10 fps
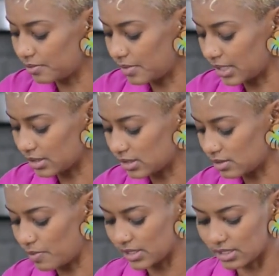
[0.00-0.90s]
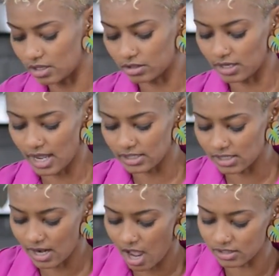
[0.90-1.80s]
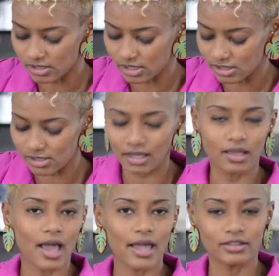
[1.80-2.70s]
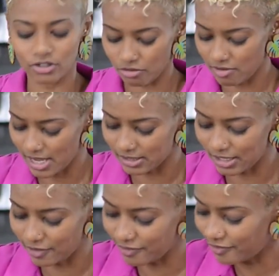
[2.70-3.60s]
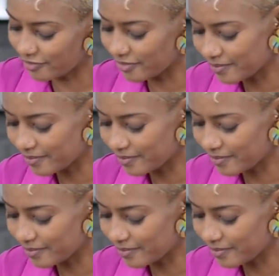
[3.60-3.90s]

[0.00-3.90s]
Makes it look nice and artistic and creative.